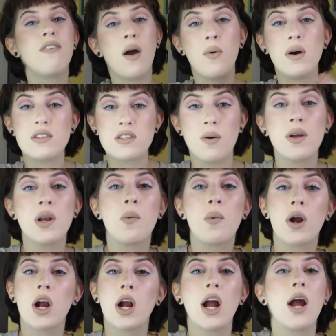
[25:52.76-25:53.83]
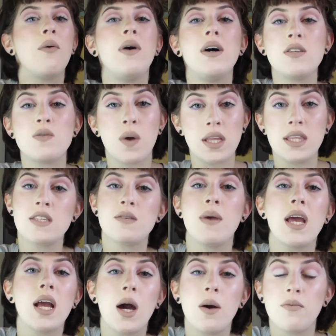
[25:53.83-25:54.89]
I was going to work, I was wearing this
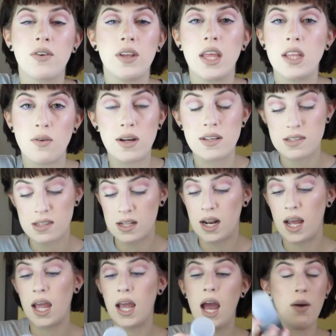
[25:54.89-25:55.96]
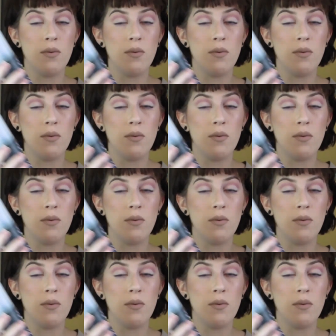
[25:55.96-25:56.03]
makeup for like the rest of the night,